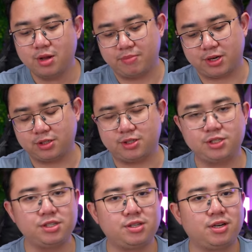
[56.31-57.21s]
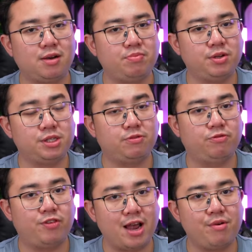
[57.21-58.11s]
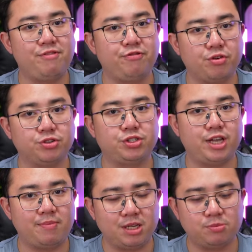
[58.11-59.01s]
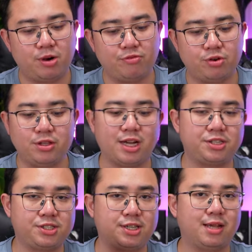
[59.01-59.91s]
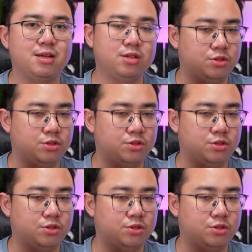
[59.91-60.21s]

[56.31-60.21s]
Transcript: because this is the company's very first gaming smartphone that is set